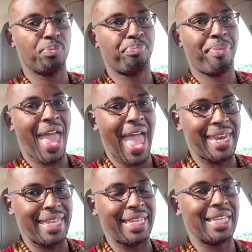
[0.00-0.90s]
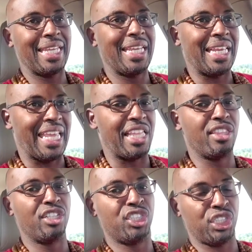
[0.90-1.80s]
padding in
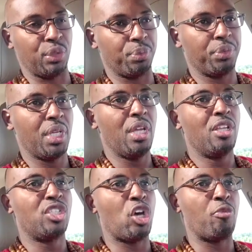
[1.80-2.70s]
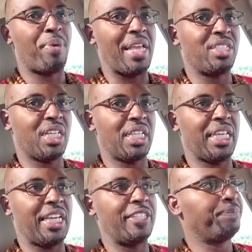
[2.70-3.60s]
the shoe. So
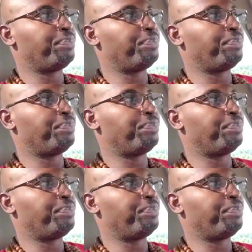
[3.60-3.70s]
basically,